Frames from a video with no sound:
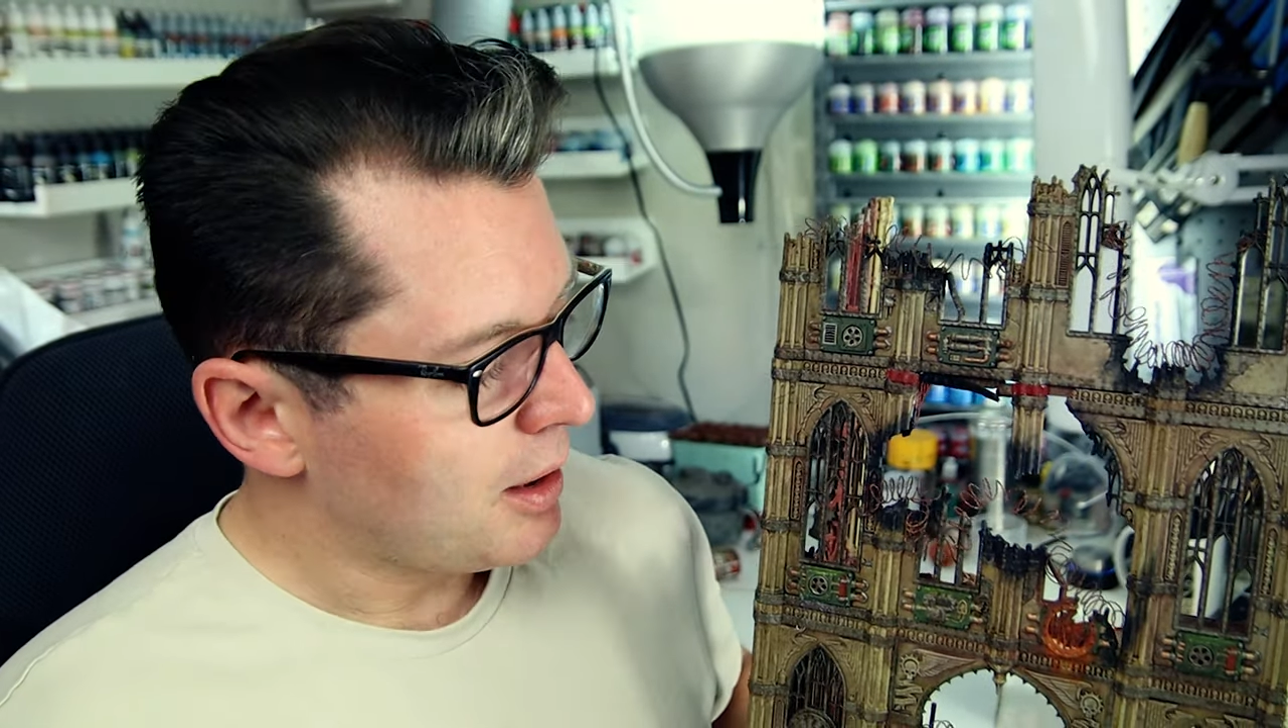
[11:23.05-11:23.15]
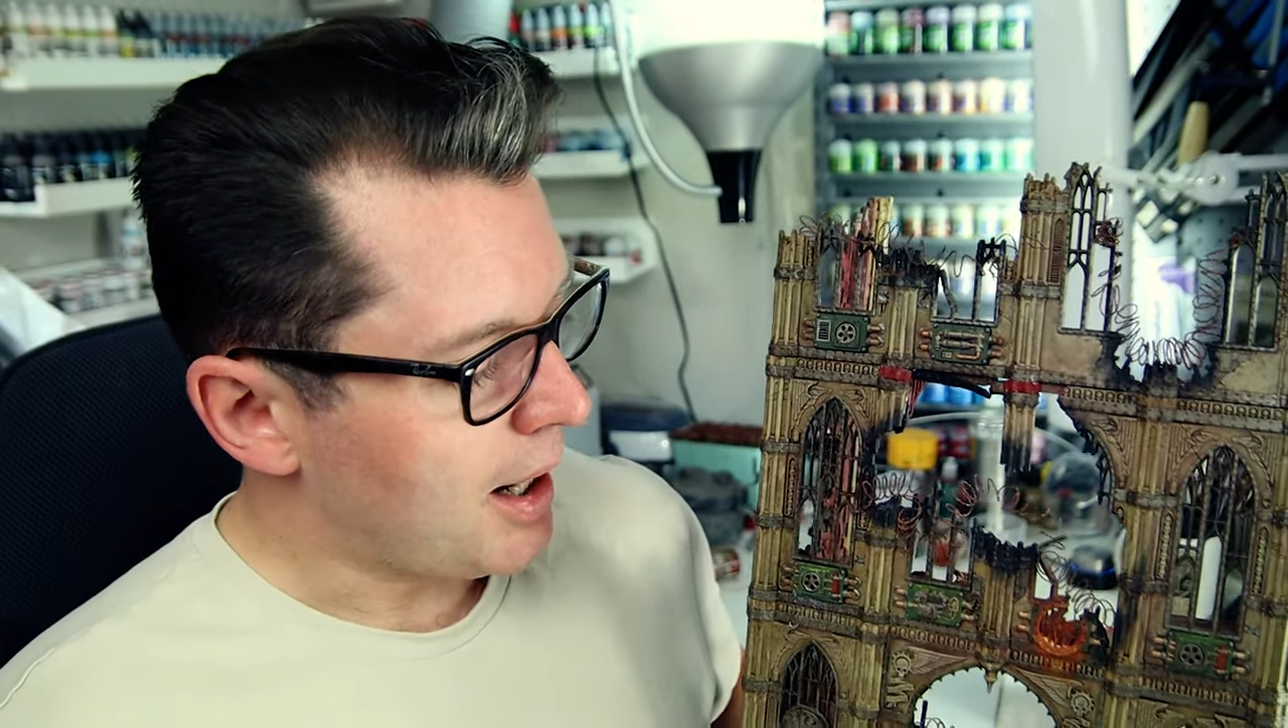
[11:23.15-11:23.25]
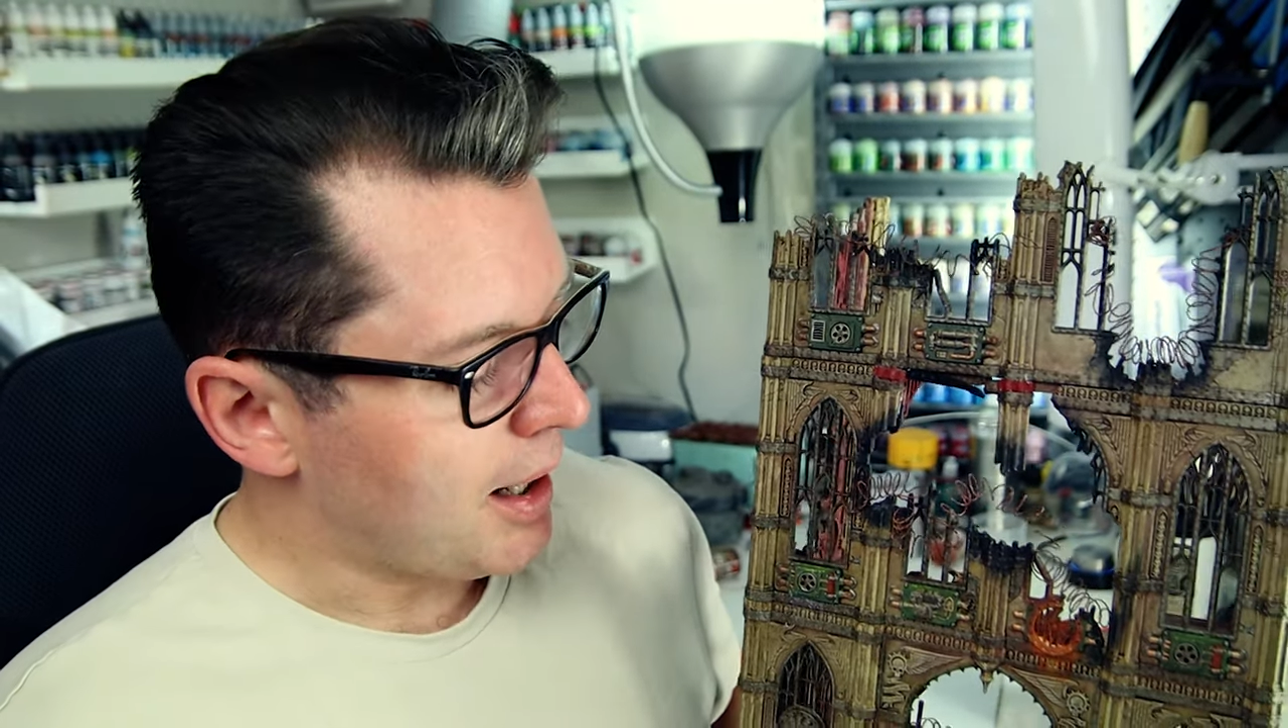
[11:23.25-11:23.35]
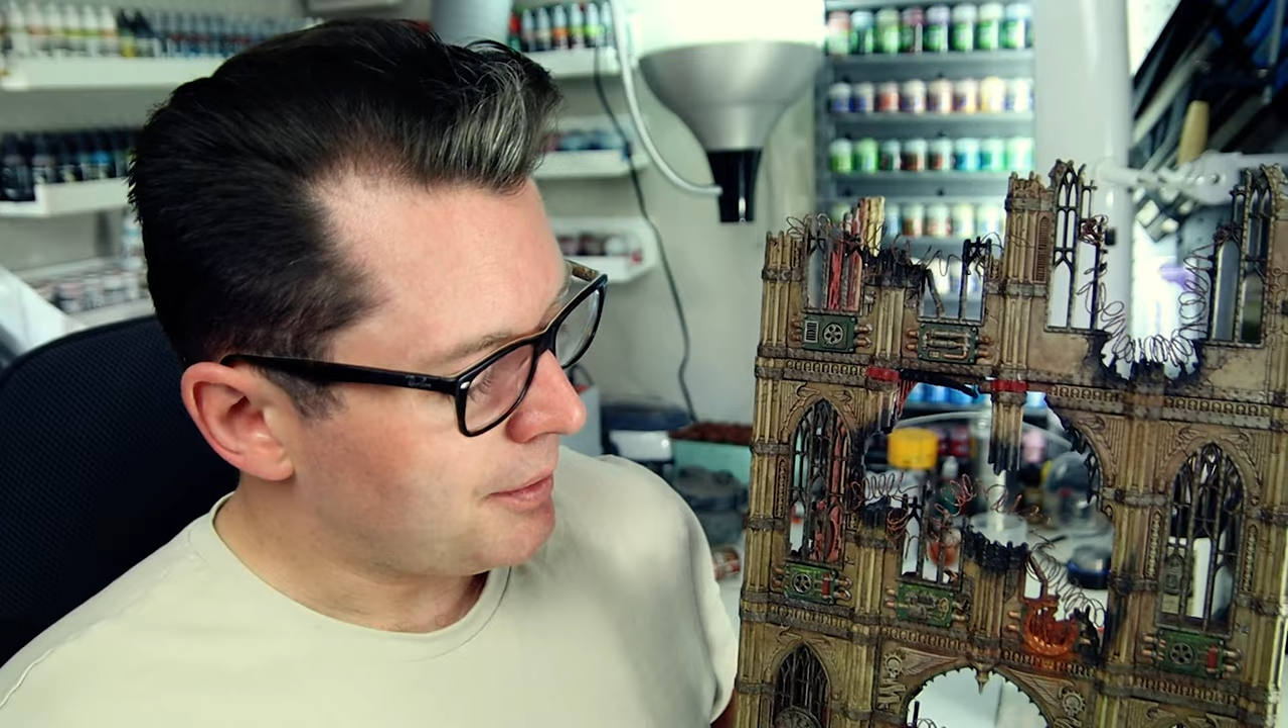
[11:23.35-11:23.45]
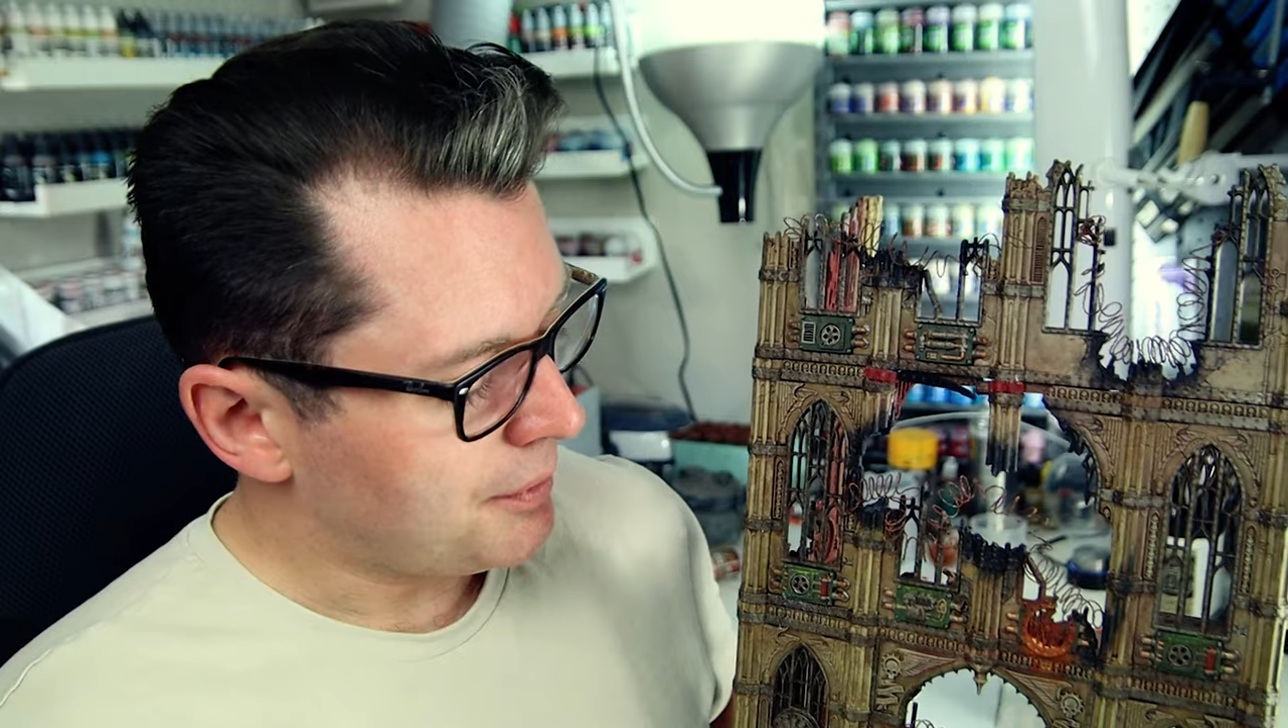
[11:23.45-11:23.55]

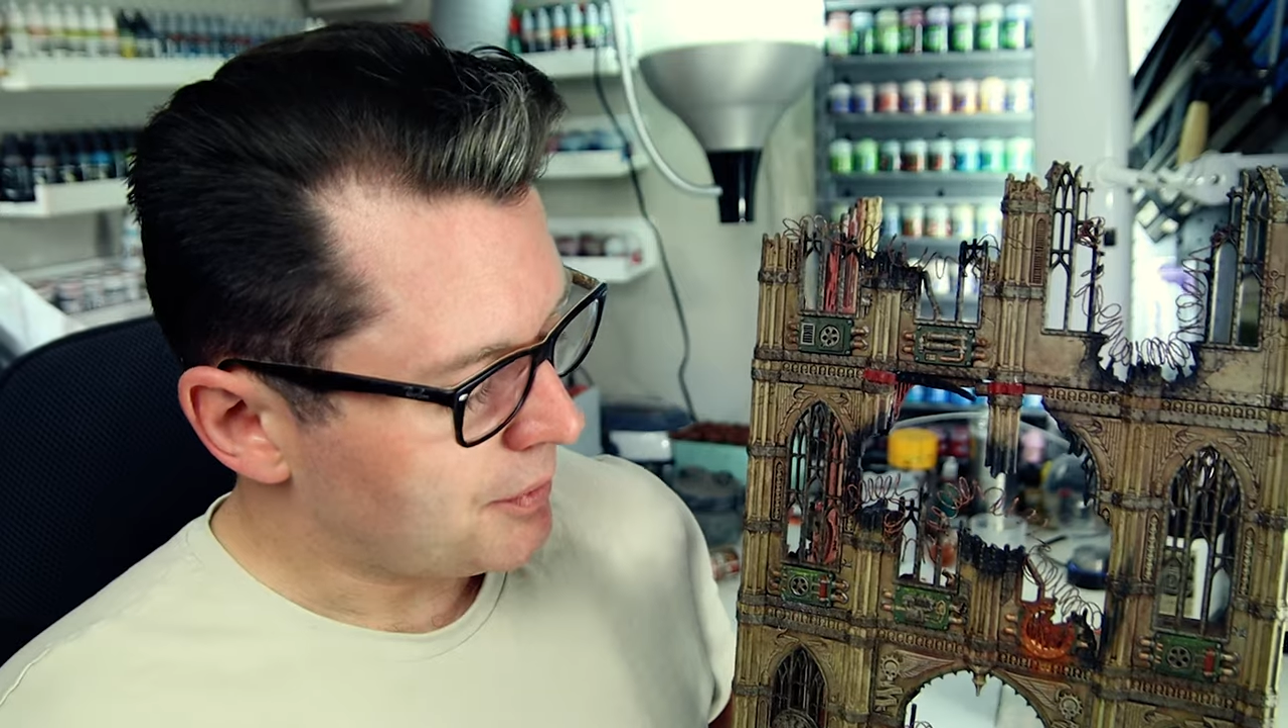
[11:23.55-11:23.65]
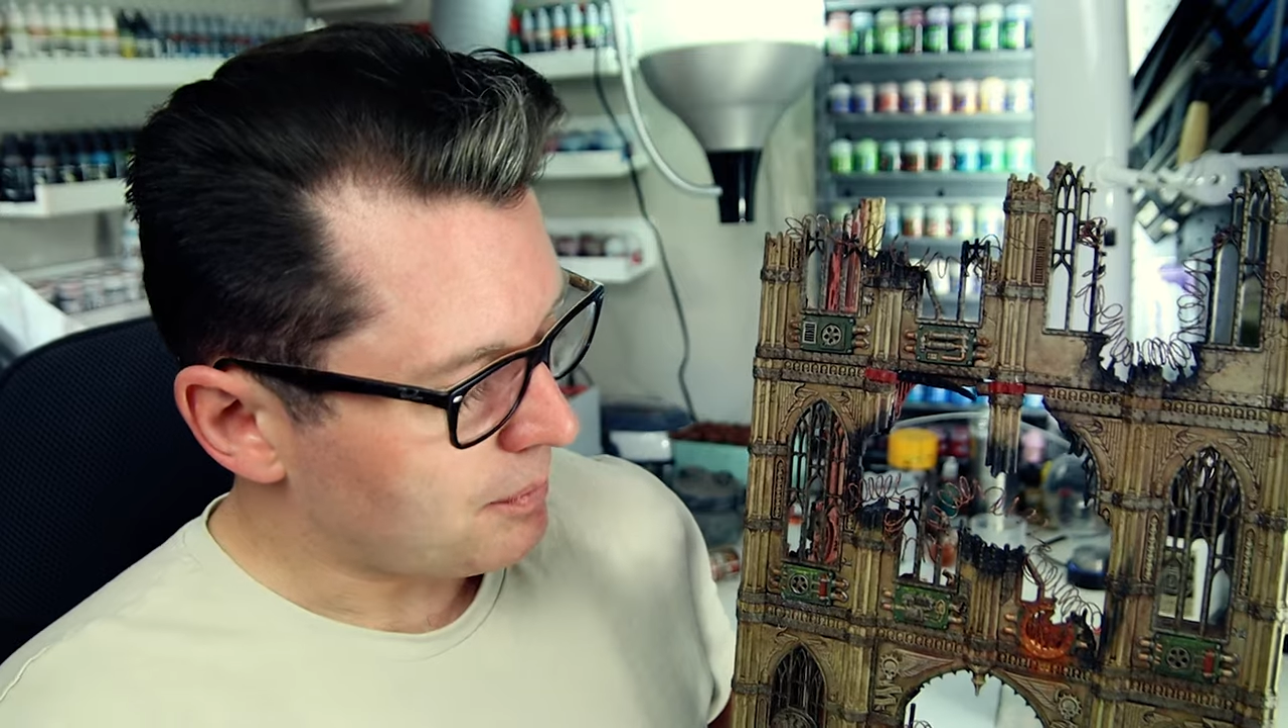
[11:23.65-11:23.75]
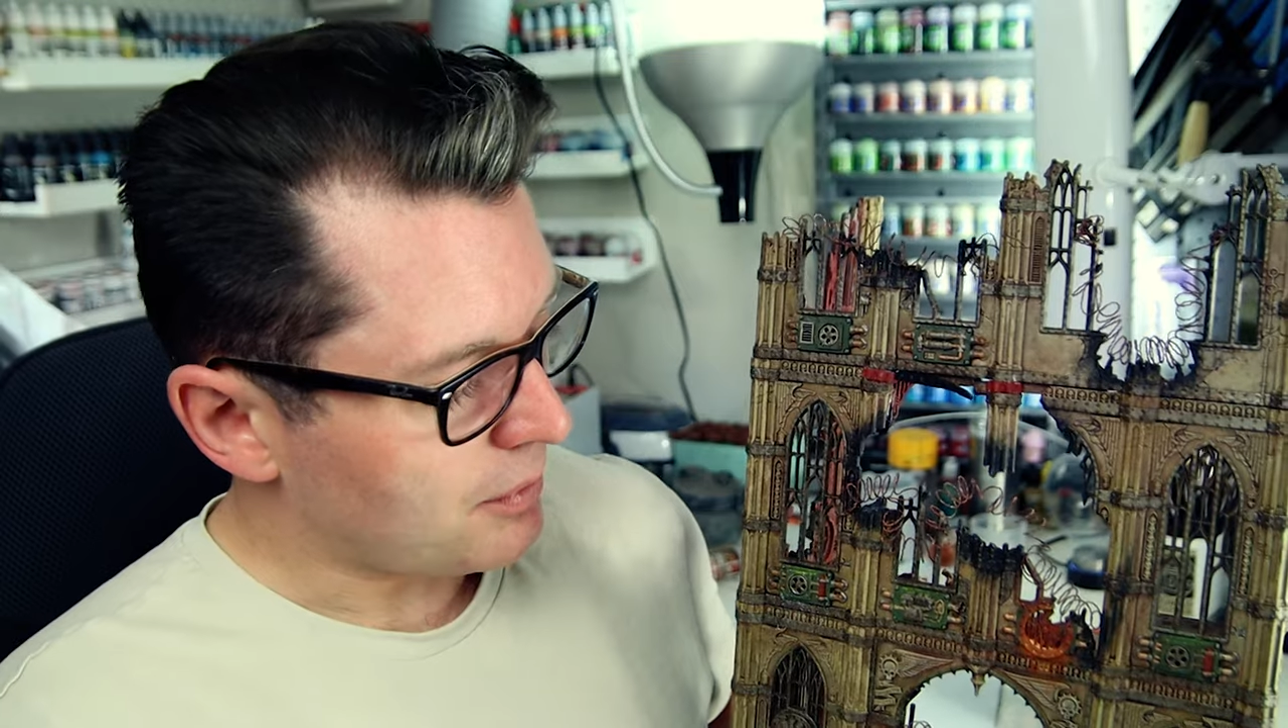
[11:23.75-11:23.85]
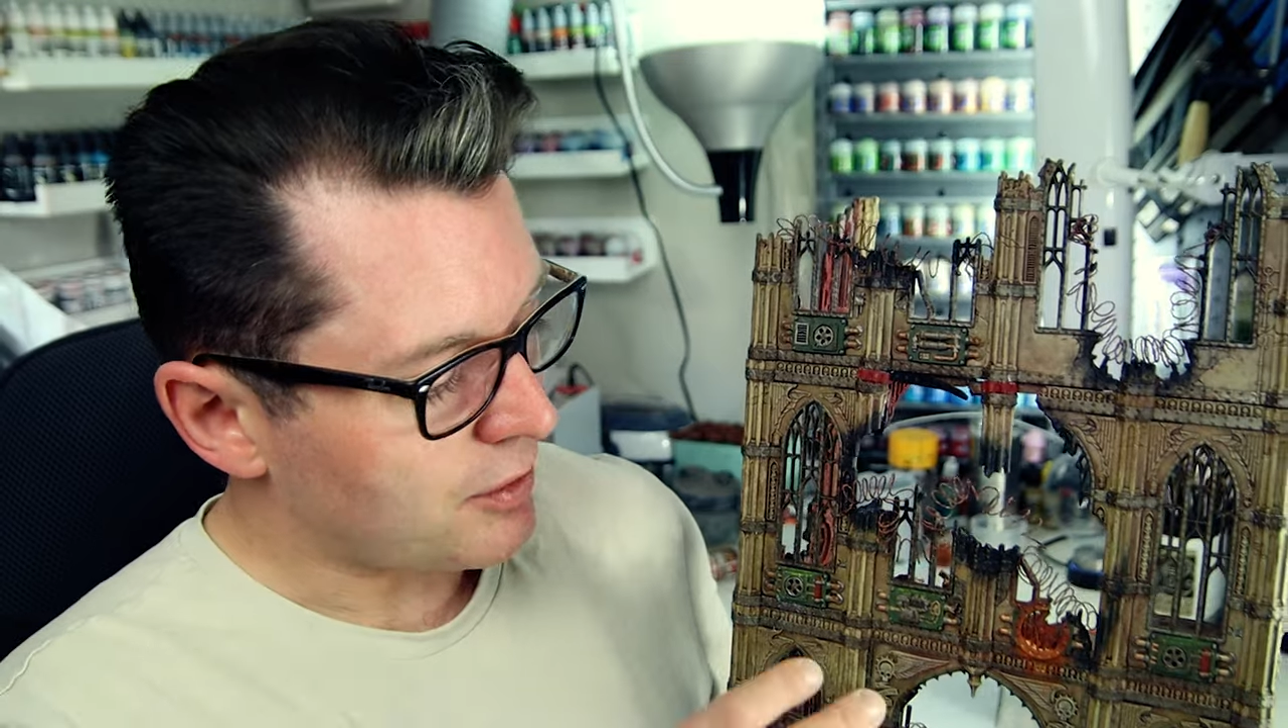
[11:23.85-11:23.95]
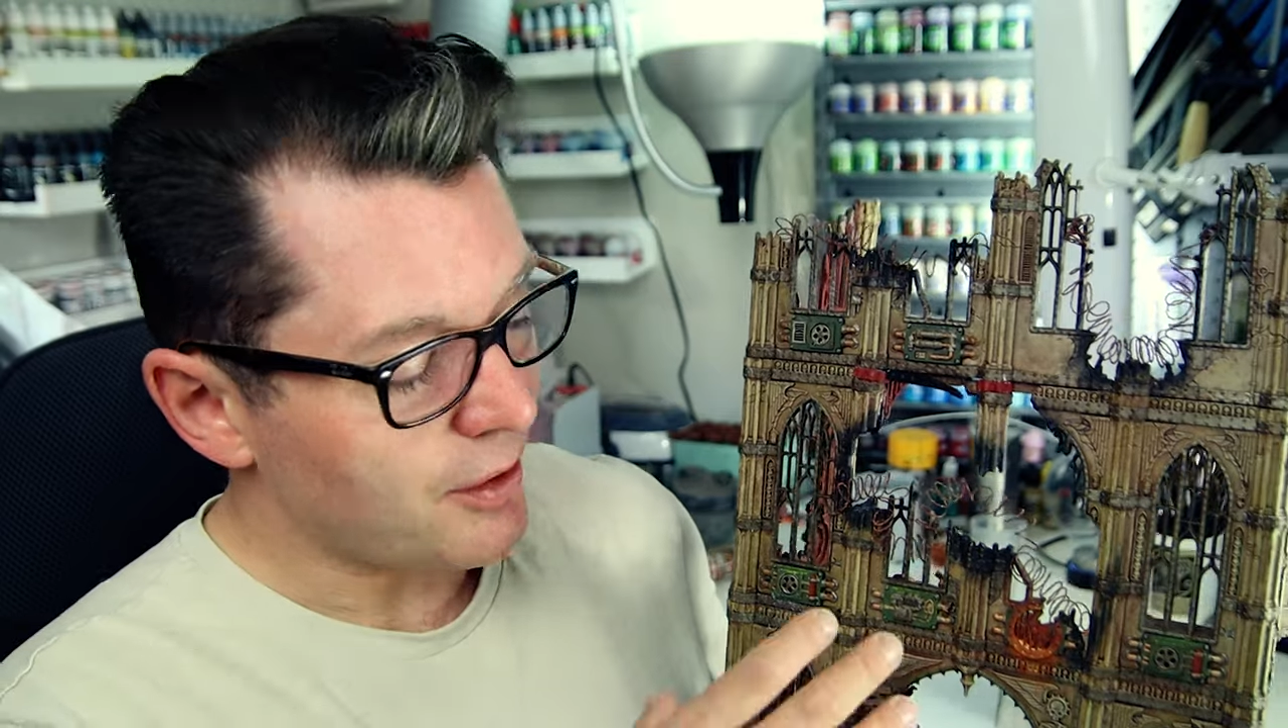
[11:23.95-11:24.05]
And
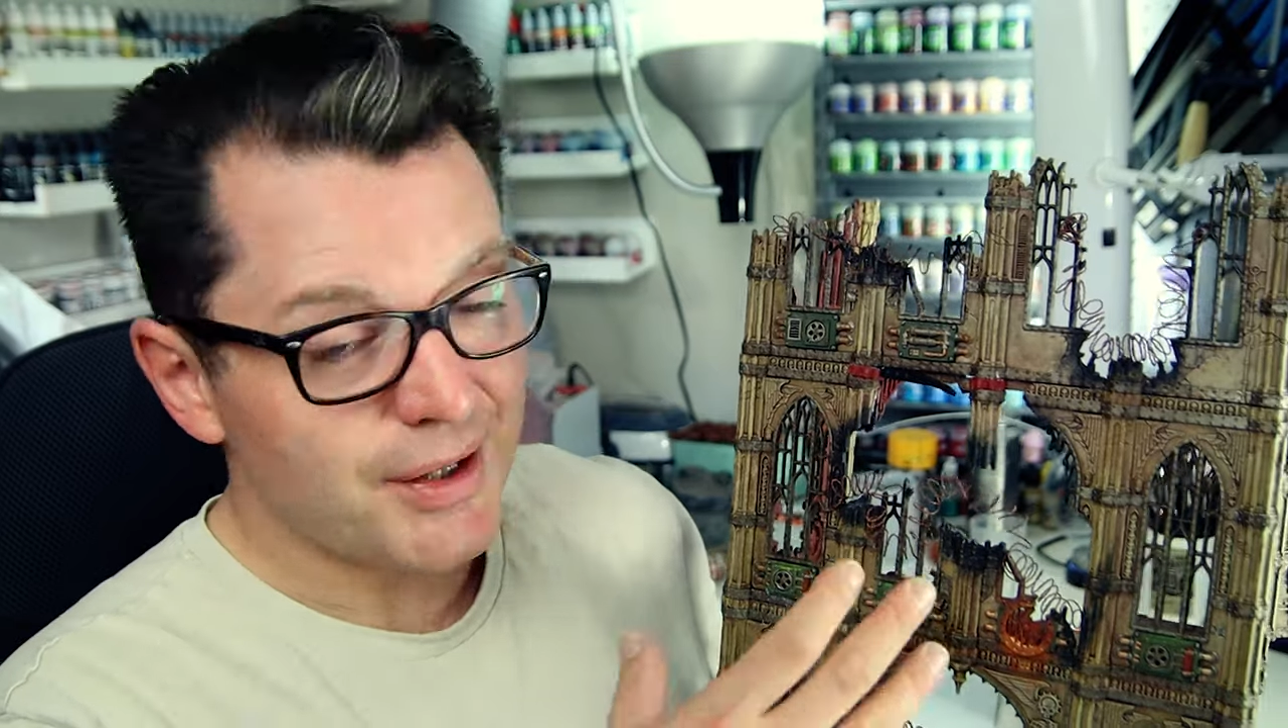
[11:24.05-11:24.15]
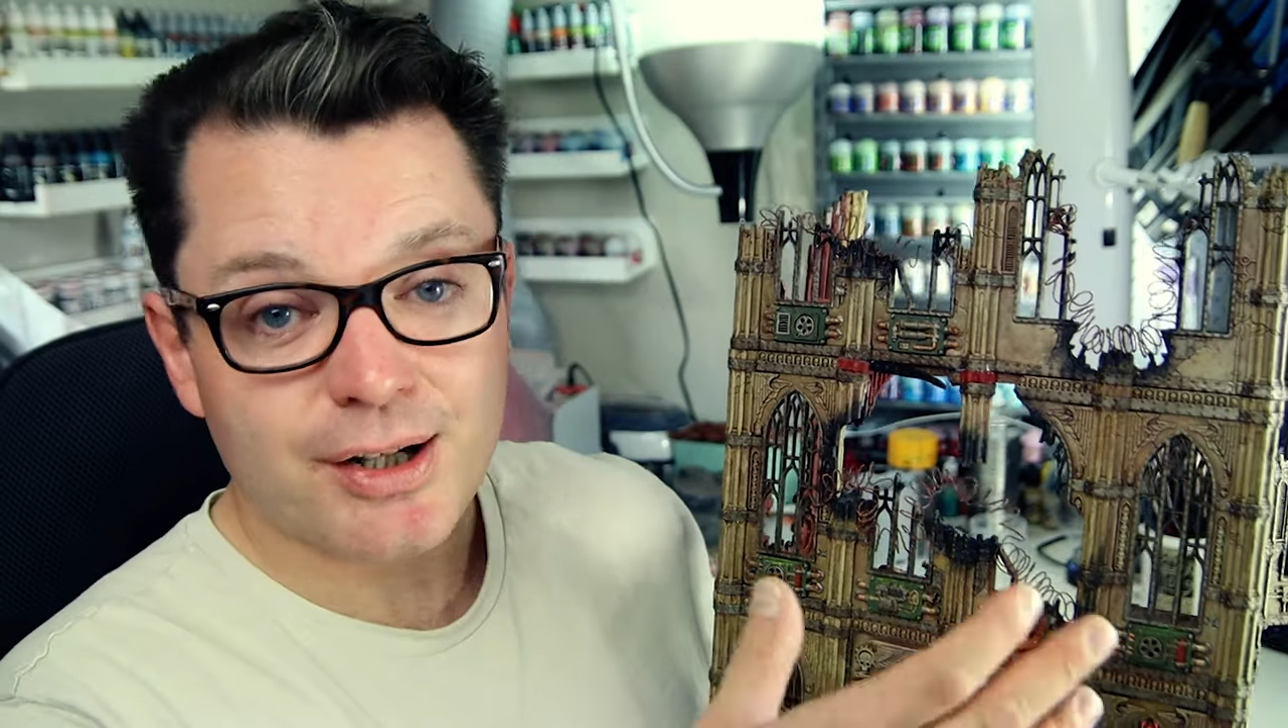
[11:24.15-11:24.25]
so